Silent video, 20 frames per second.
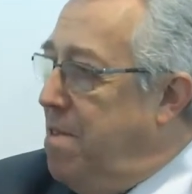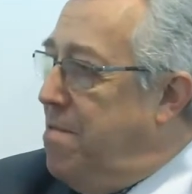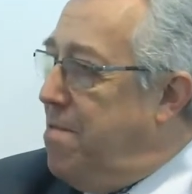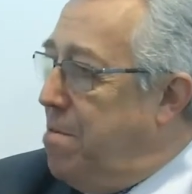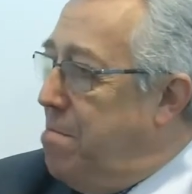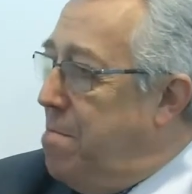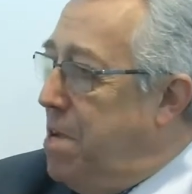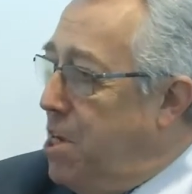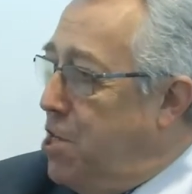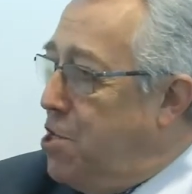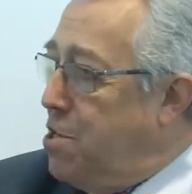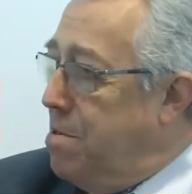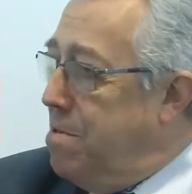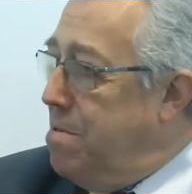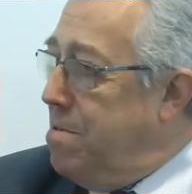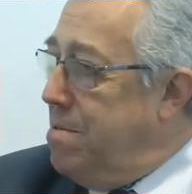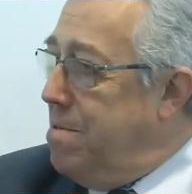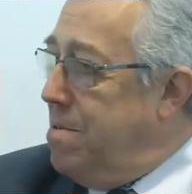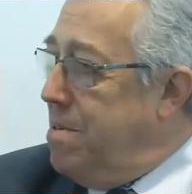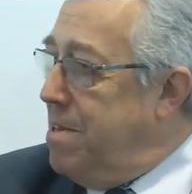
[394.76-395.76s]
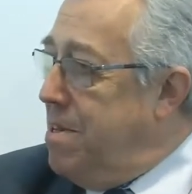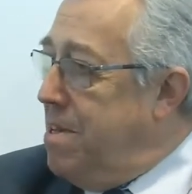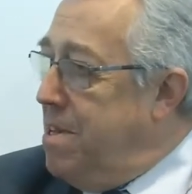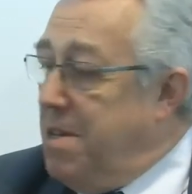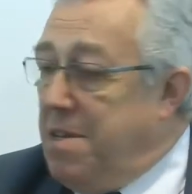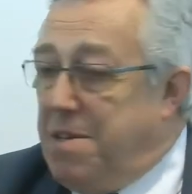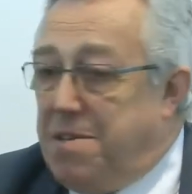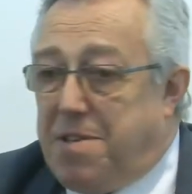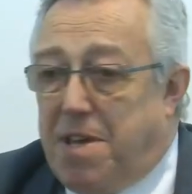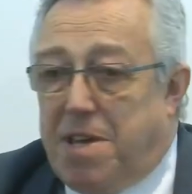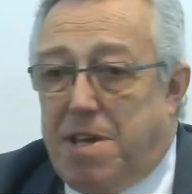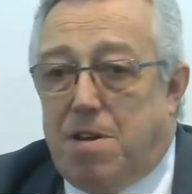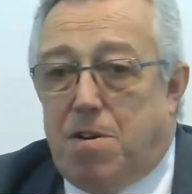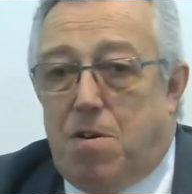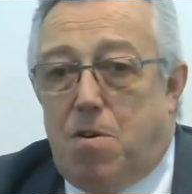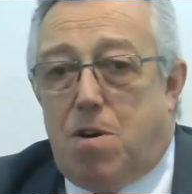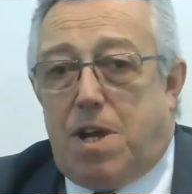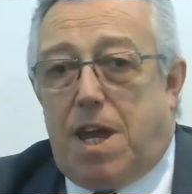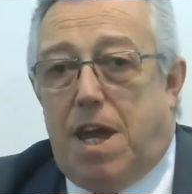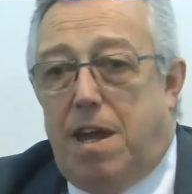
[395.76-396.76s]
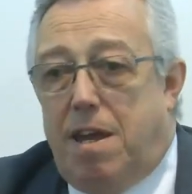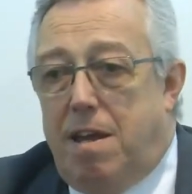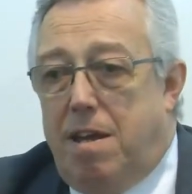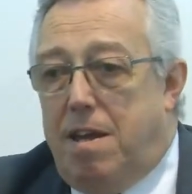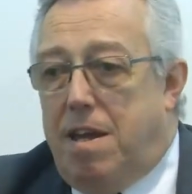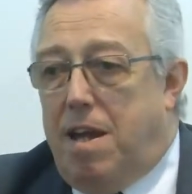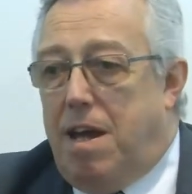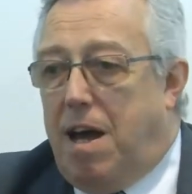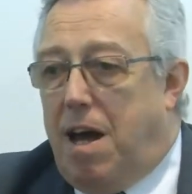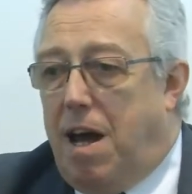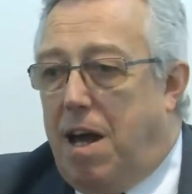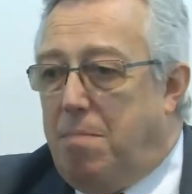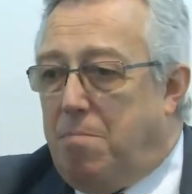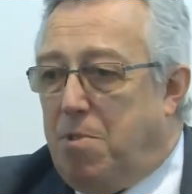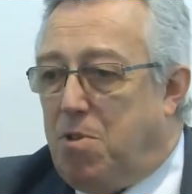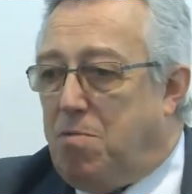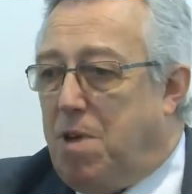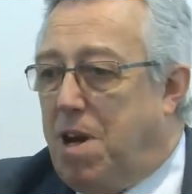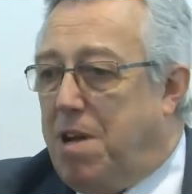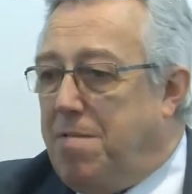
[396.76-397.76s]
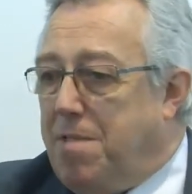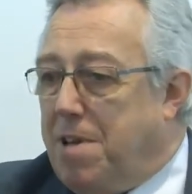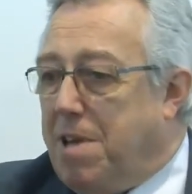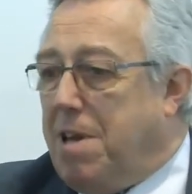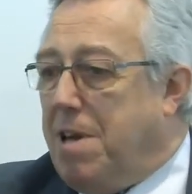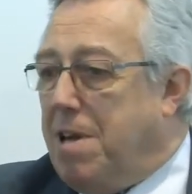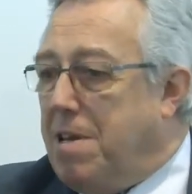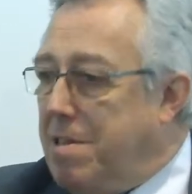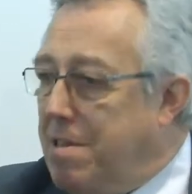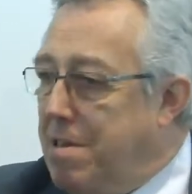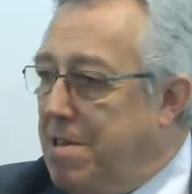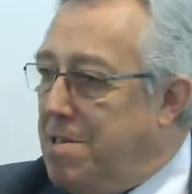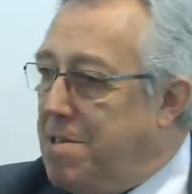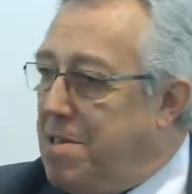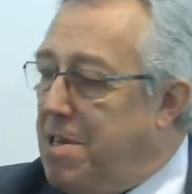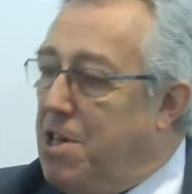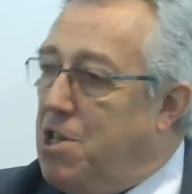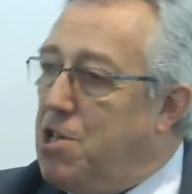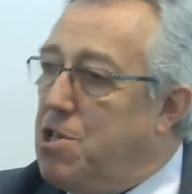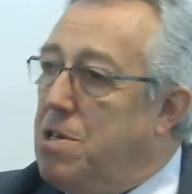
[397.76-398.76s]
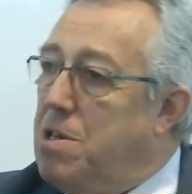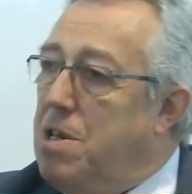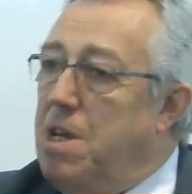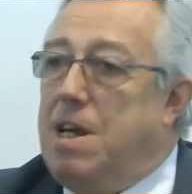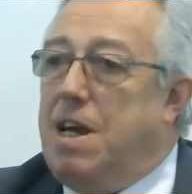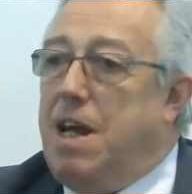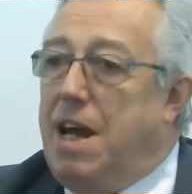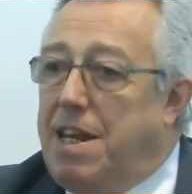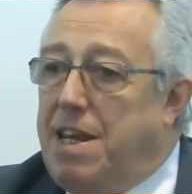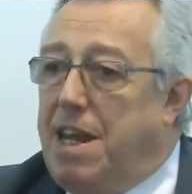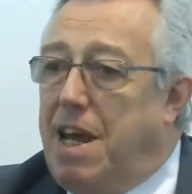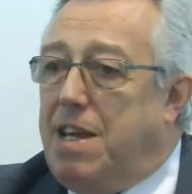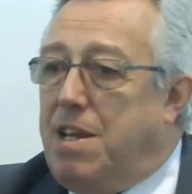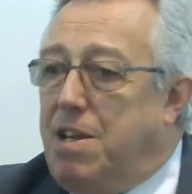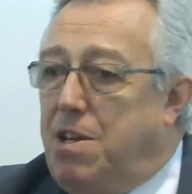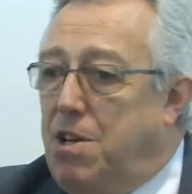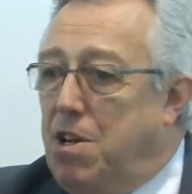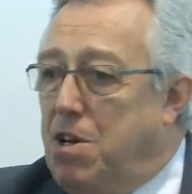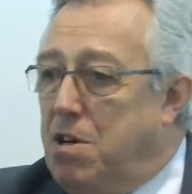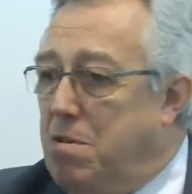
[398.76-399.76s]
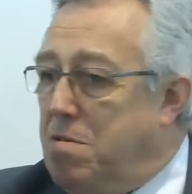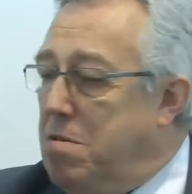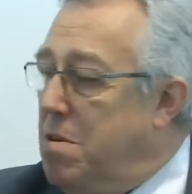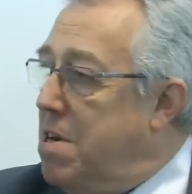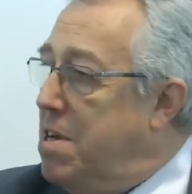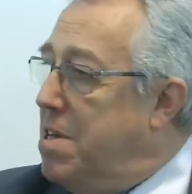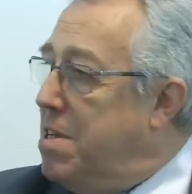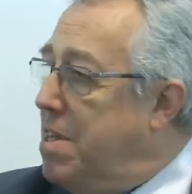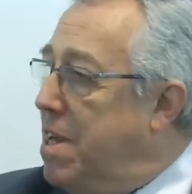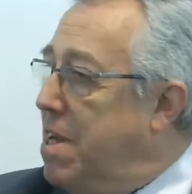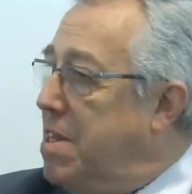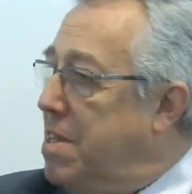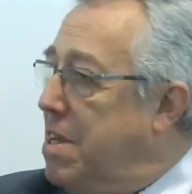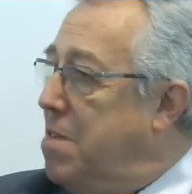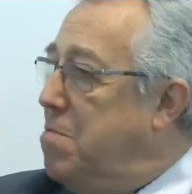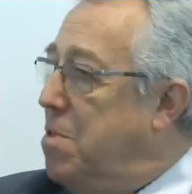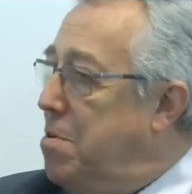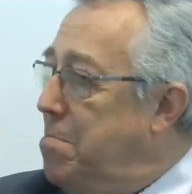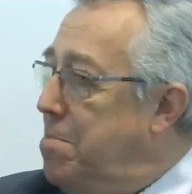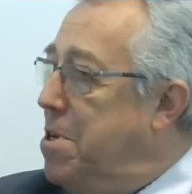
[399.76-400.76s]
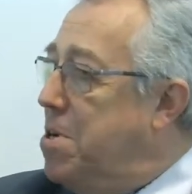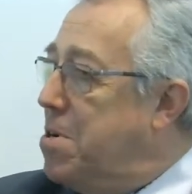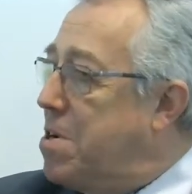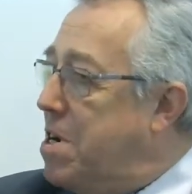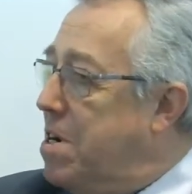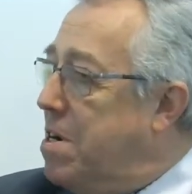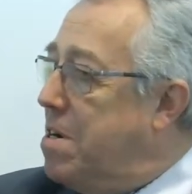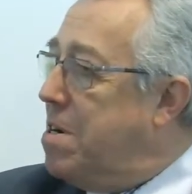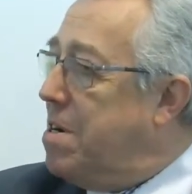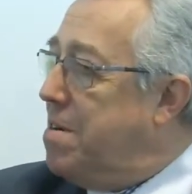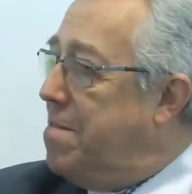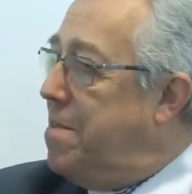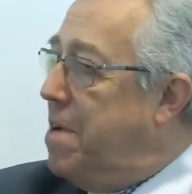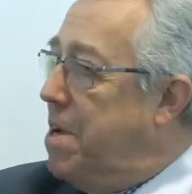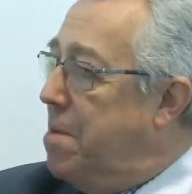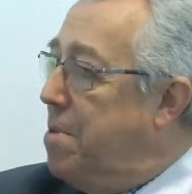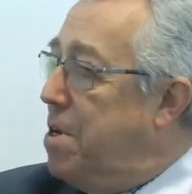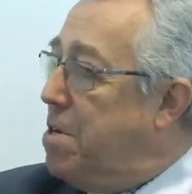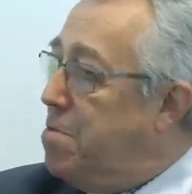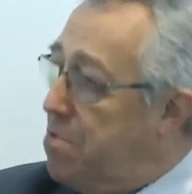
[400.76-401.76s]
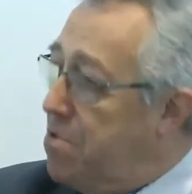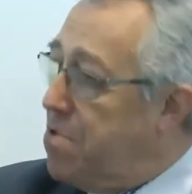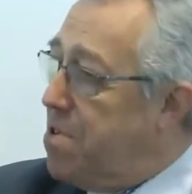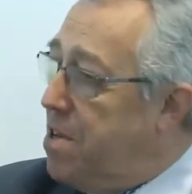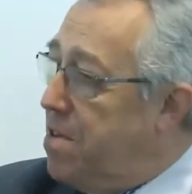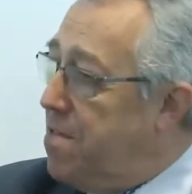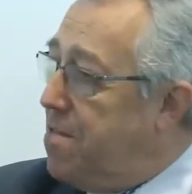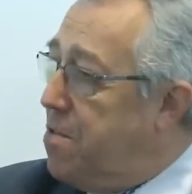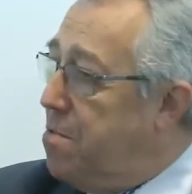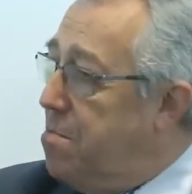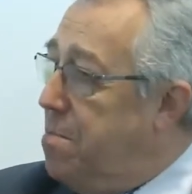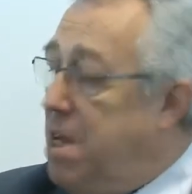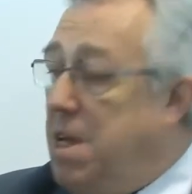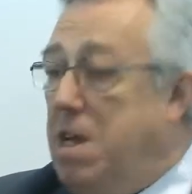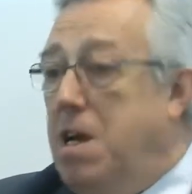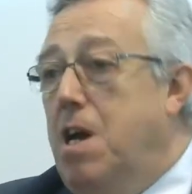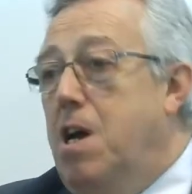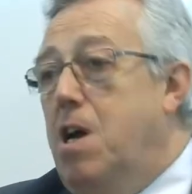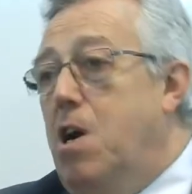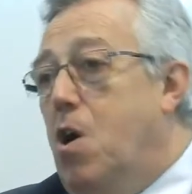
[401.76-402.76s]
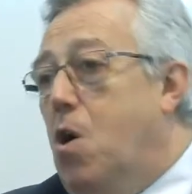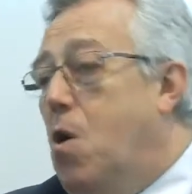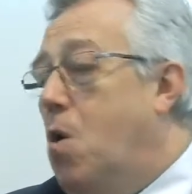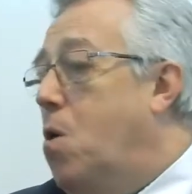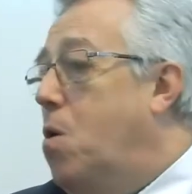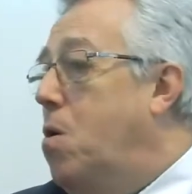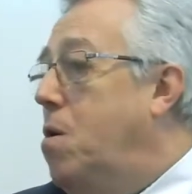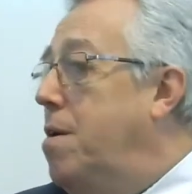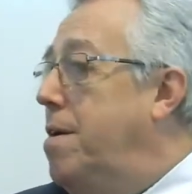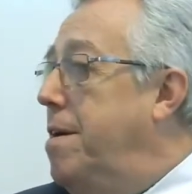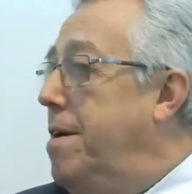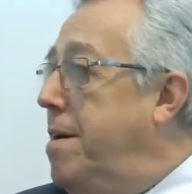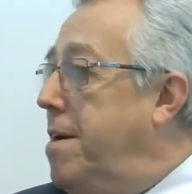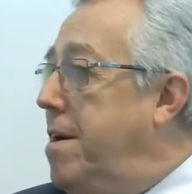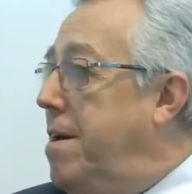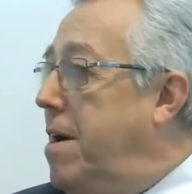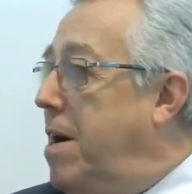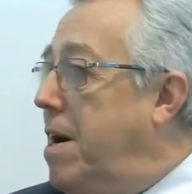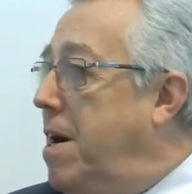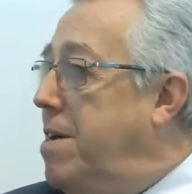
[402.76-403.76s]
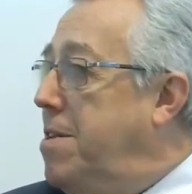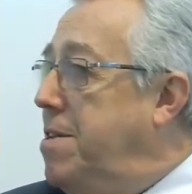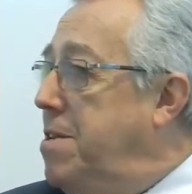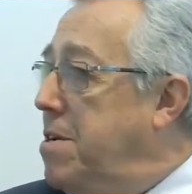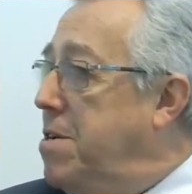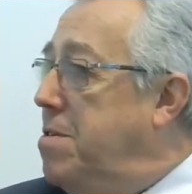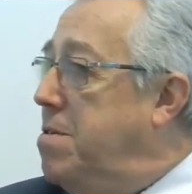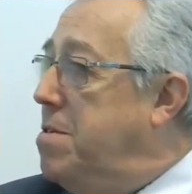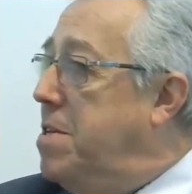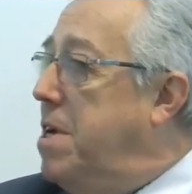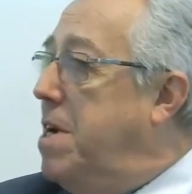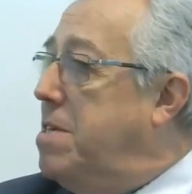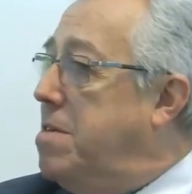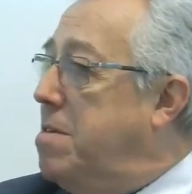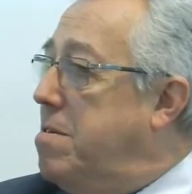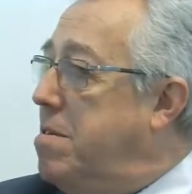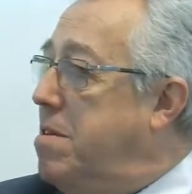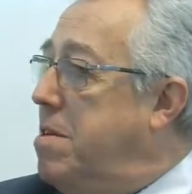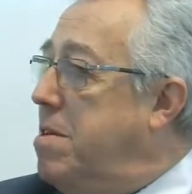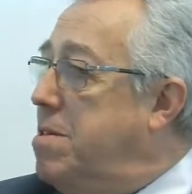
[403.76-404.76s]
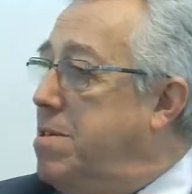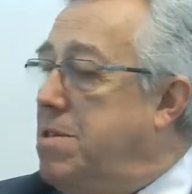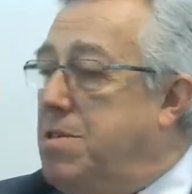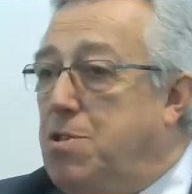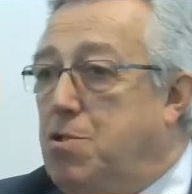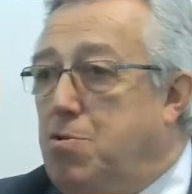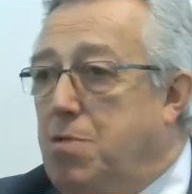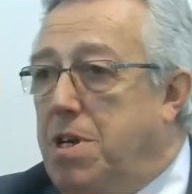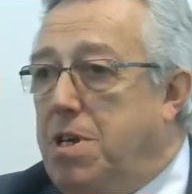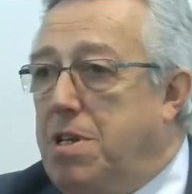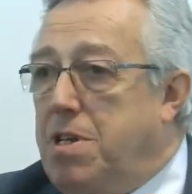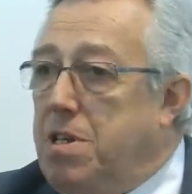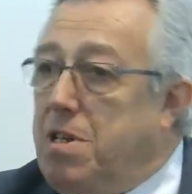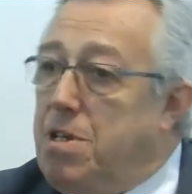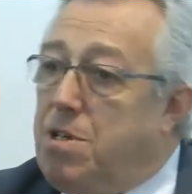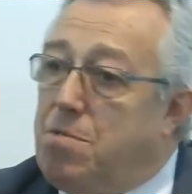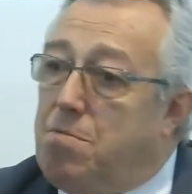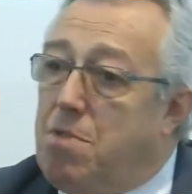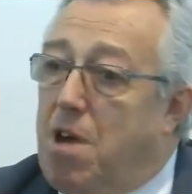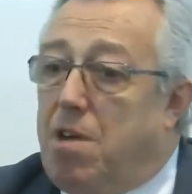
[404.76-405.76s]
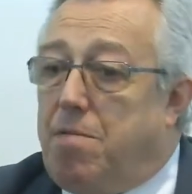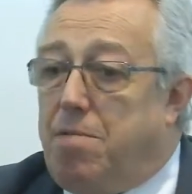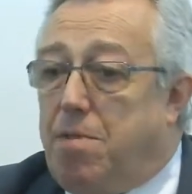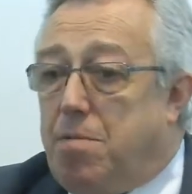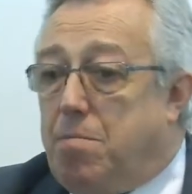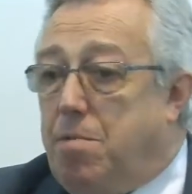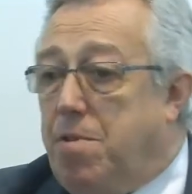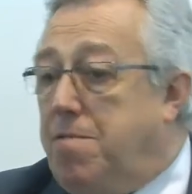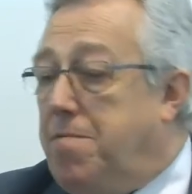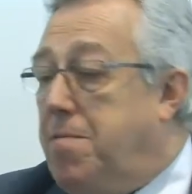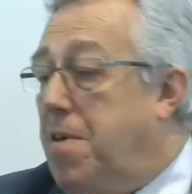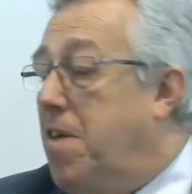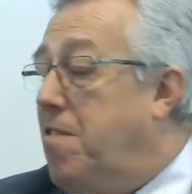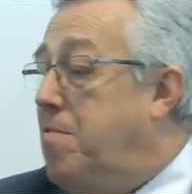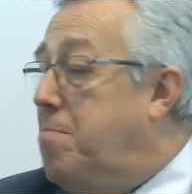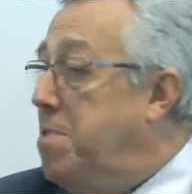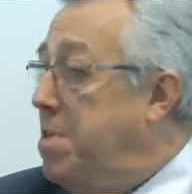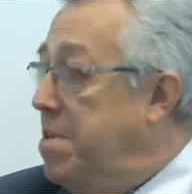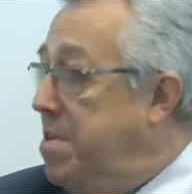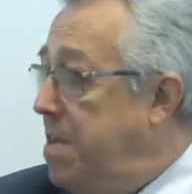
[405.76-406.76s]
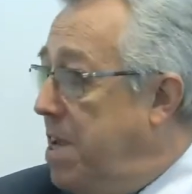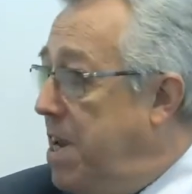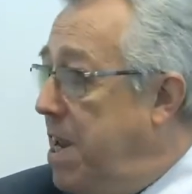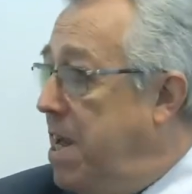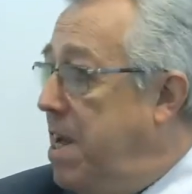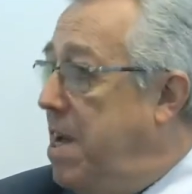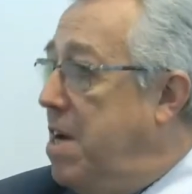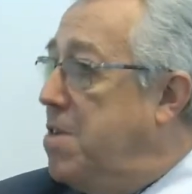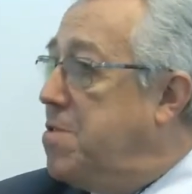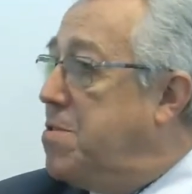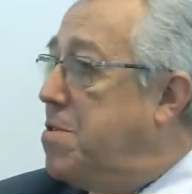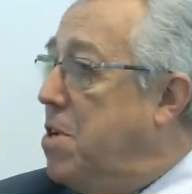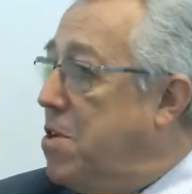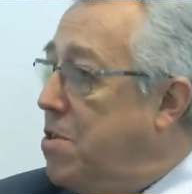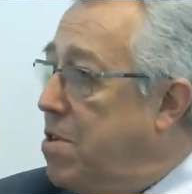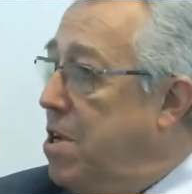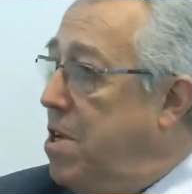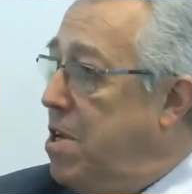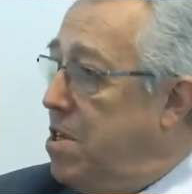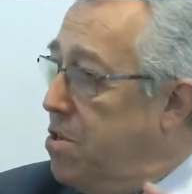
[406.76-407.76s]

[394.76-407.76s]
information, saying, okay, I'm arriving at this station and I know that there will be a car available there for me, or I know that this train is arriving with 5 minute delay or not.